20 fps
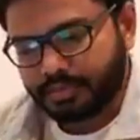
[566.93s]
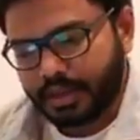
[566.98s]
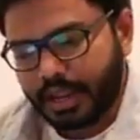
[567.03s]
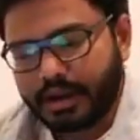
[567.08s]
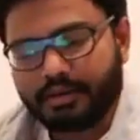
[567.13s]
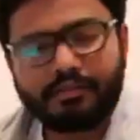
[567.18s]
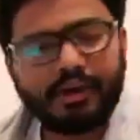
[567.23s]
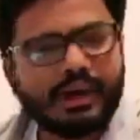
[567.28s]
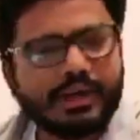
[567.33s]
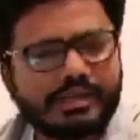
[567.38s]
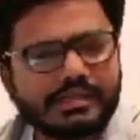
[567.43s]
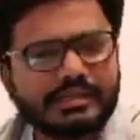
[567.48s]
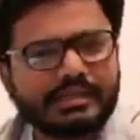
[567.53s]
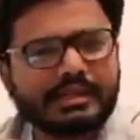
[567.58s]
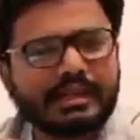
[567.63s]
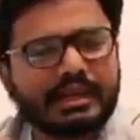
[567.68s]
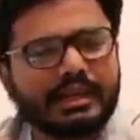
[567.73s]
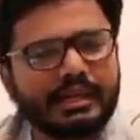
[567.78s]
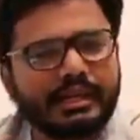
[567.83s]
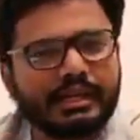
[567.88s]
And why is
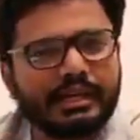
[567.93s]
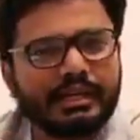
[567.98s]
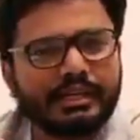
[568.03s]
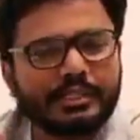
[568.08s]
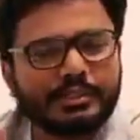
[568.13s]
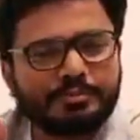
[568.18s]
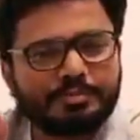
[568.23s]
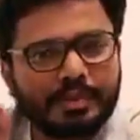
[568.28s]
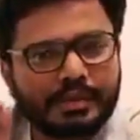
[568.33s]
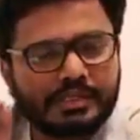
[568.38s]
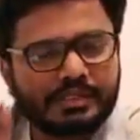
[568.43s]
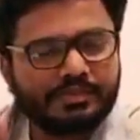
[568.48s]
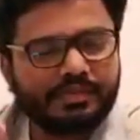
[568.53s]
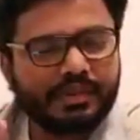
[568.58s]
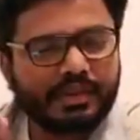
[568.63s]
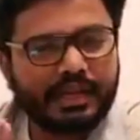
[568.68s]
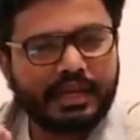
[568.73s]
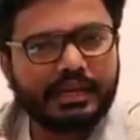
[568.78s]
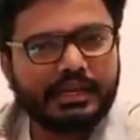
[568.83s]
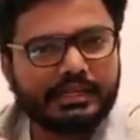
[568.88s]
it
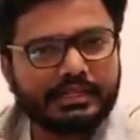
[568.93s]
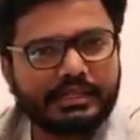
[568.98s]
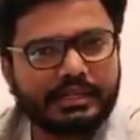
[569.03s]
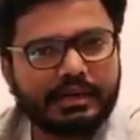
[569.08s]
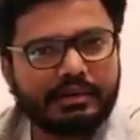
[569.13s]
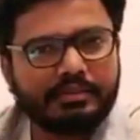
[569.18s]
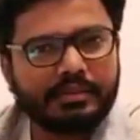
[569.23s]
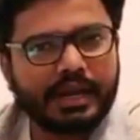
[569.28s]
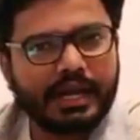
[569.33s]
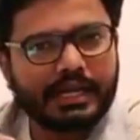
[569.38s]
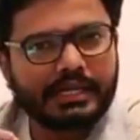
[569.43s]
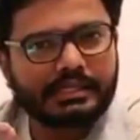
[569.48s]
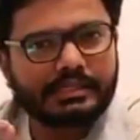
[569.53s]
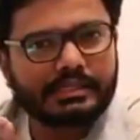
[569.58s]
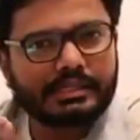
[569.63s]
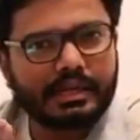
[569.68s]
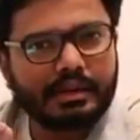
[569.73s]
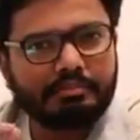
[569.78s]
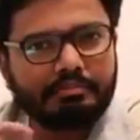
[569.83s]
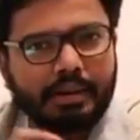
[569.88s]
specifically termed
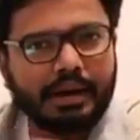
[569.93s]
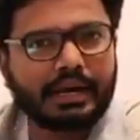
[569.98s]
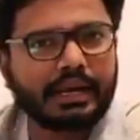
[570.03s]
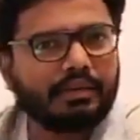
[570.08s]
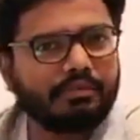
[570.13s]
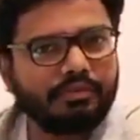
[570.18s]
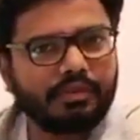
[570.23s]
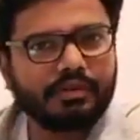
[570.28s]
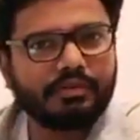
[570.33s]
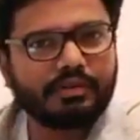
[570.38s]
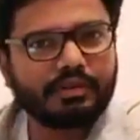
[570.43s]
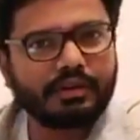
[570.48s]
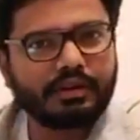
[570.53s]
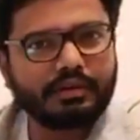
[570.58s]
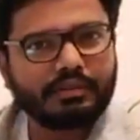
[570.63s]
as Monday fever?